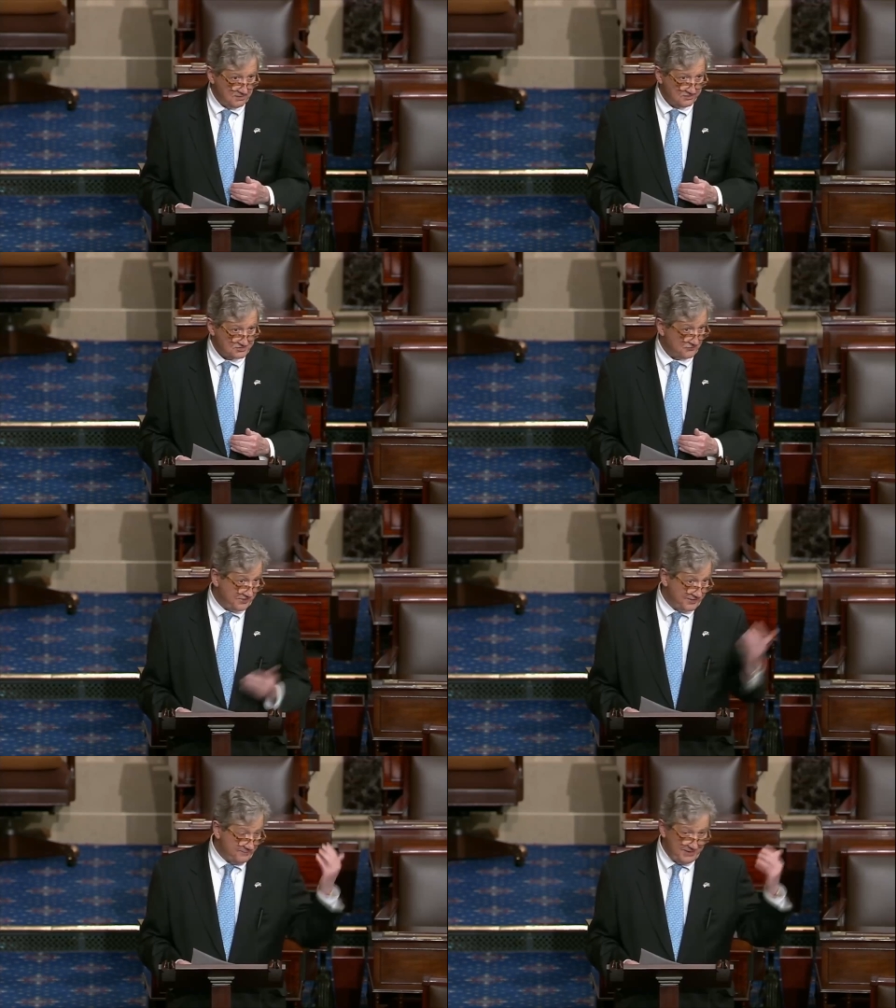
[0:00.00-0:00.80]
So
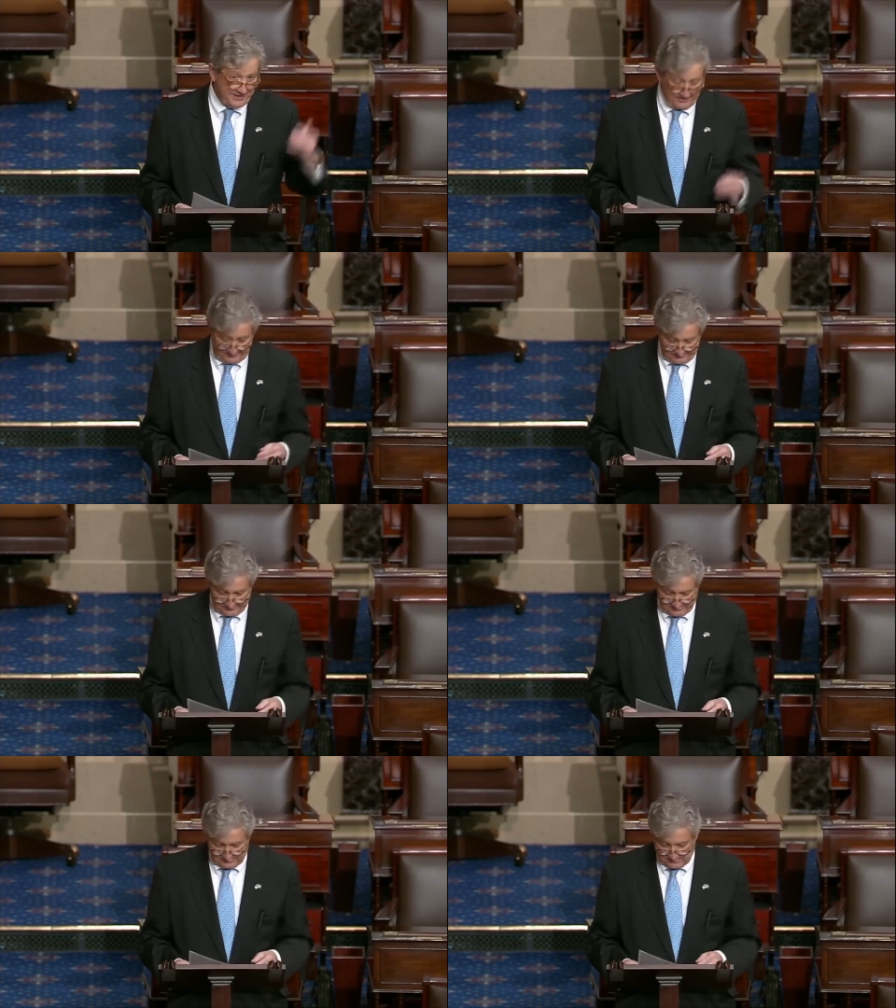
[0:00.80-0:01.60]
think about it.
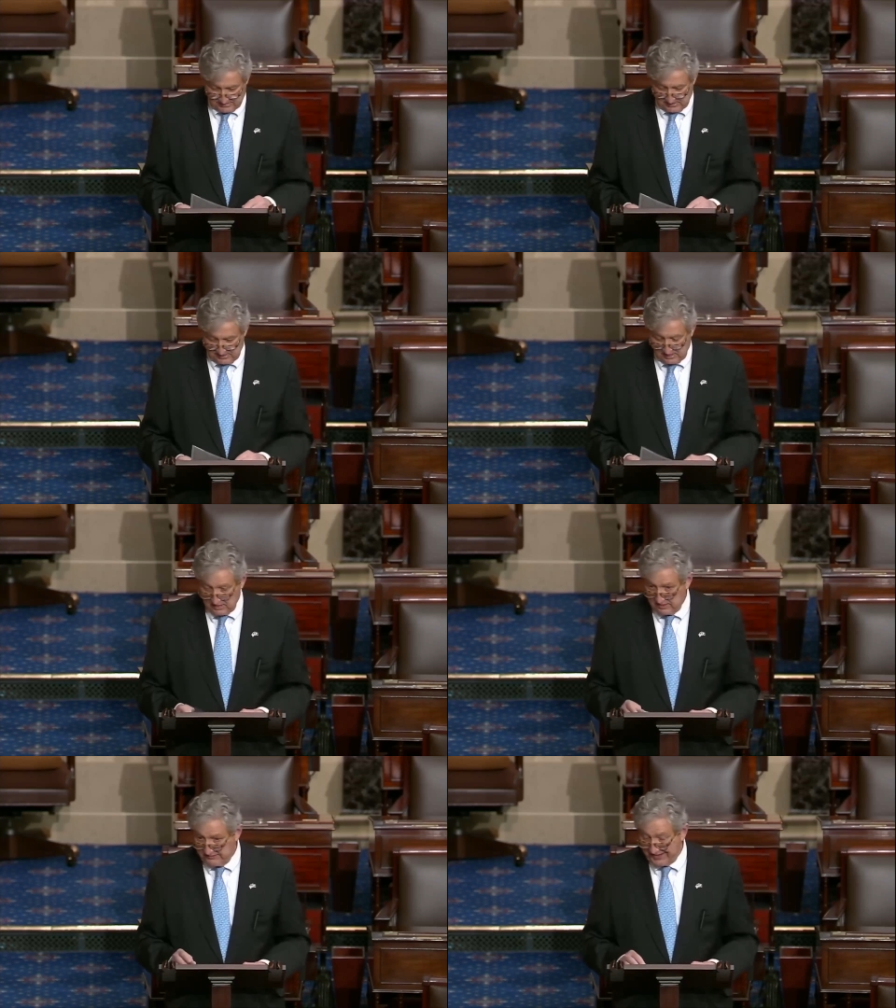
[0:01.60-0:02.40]

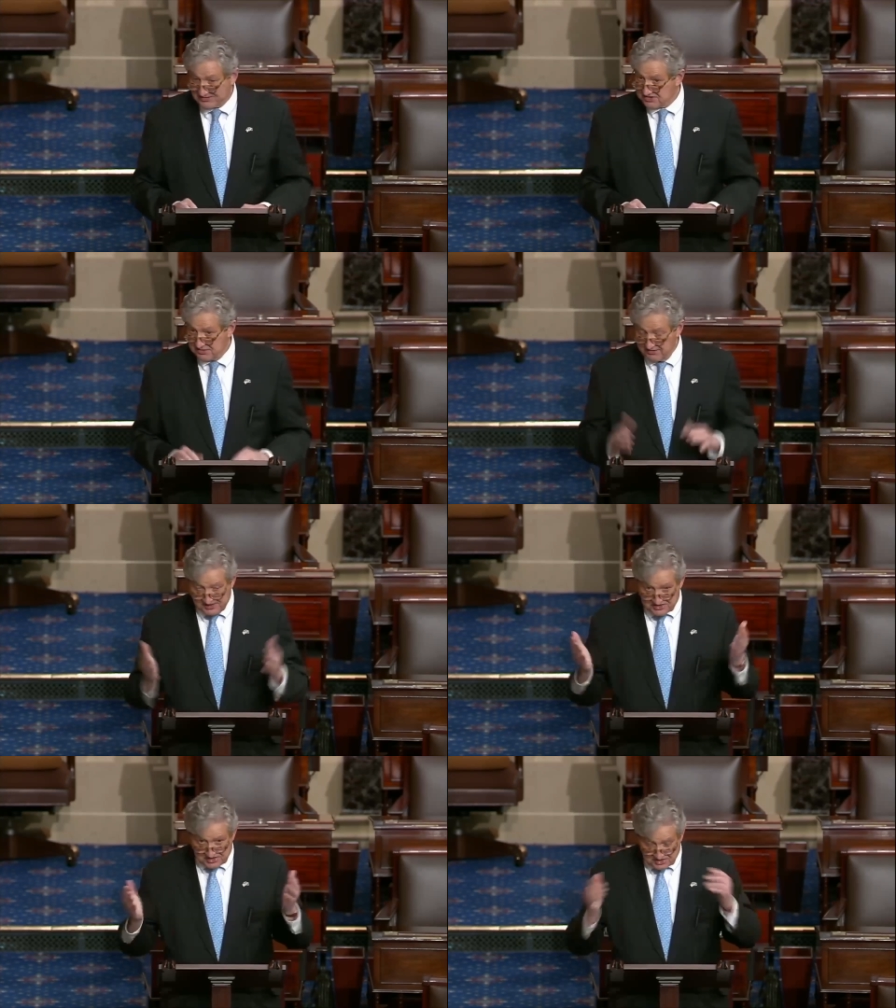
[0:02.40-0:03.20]
That's,
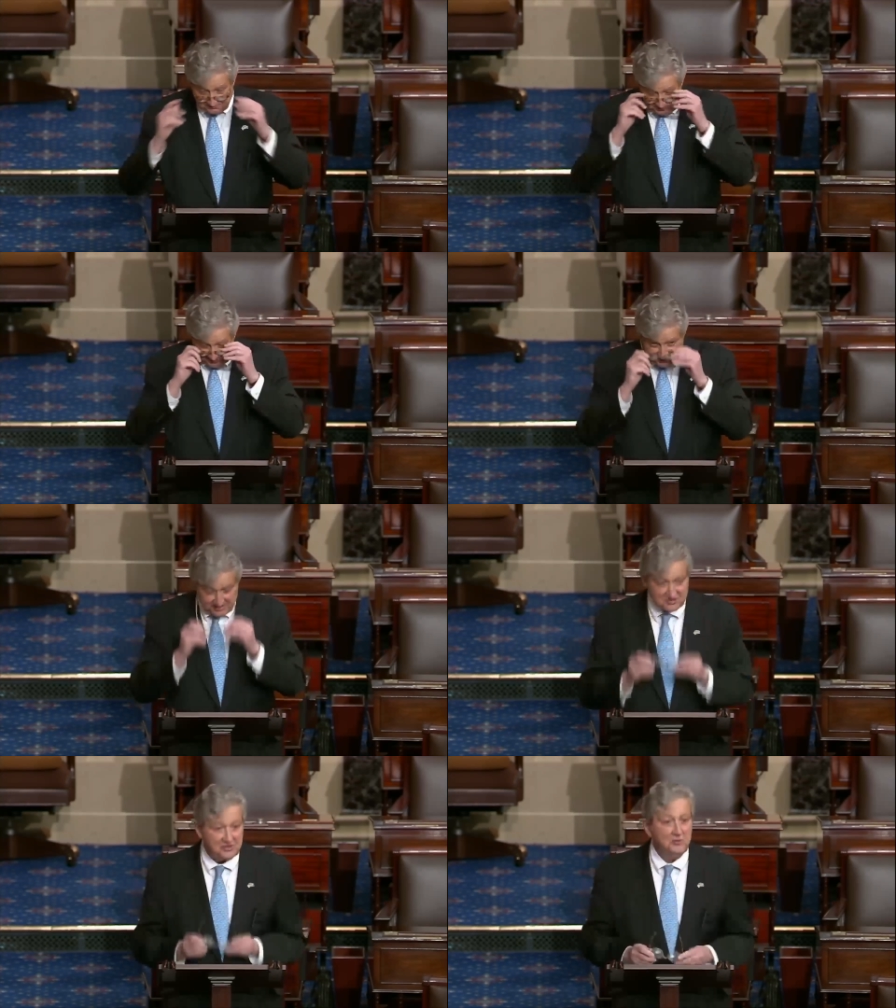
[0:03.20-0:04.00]
this is the
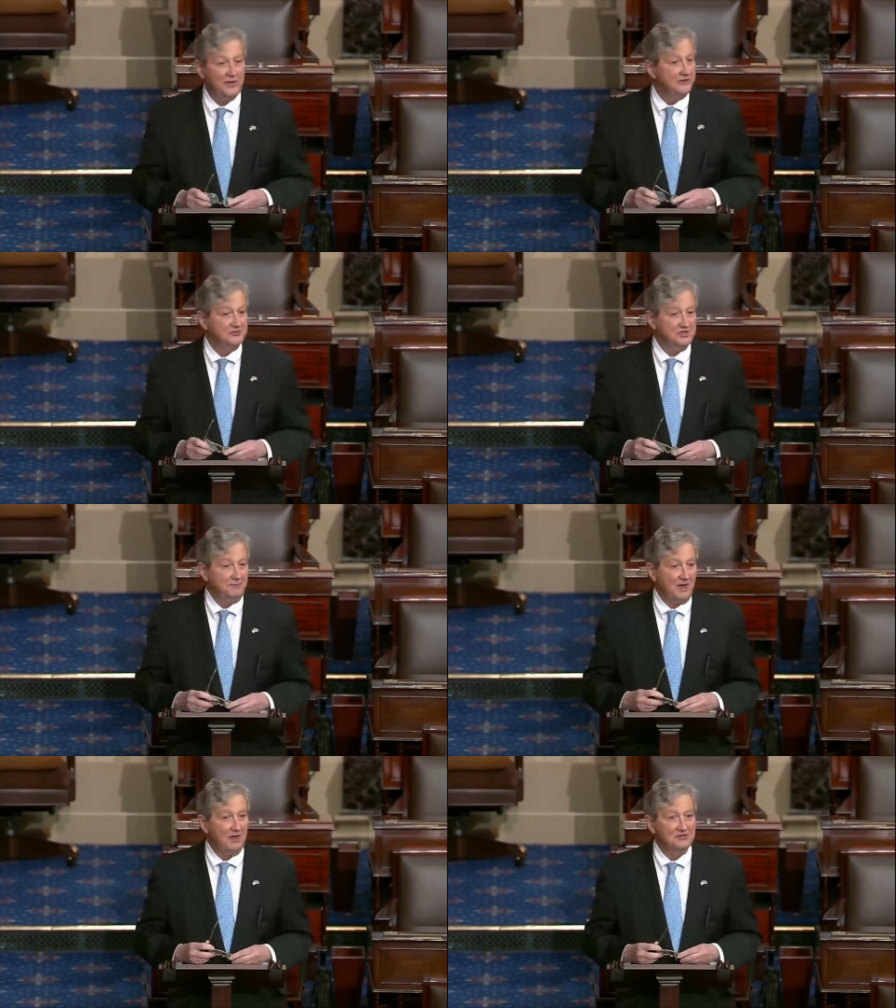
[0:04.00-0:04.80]
president's new energy
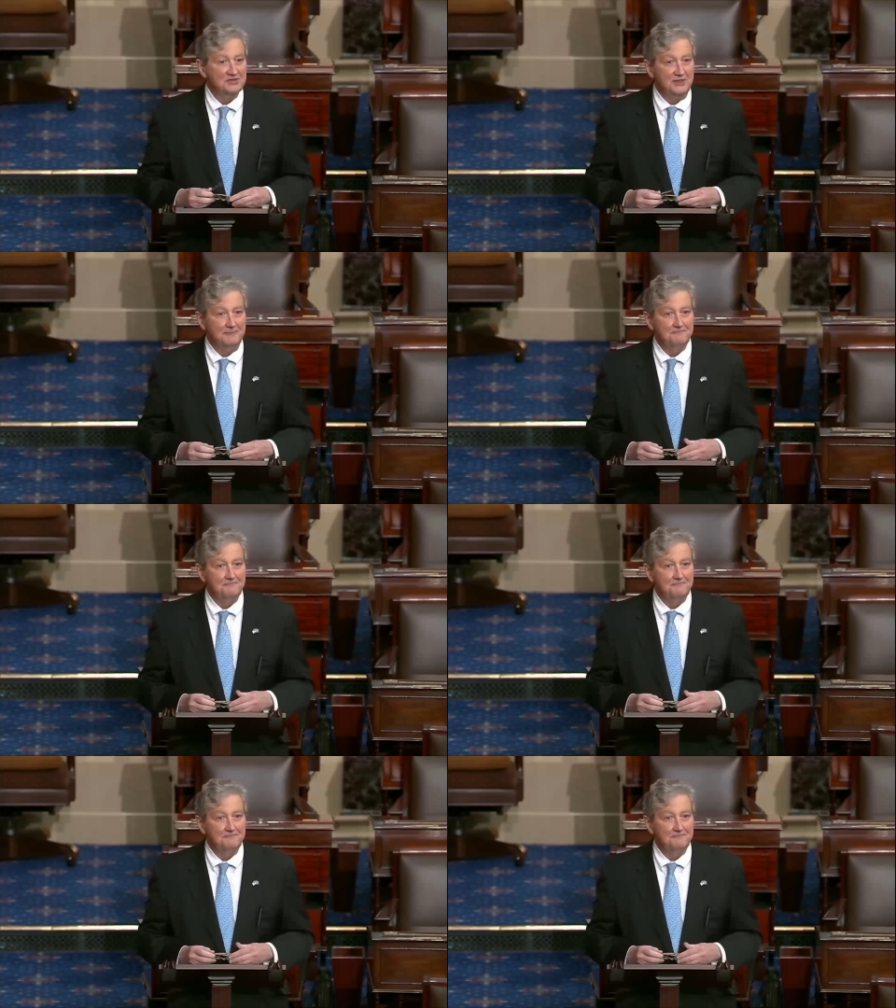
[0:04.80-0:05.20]
policy.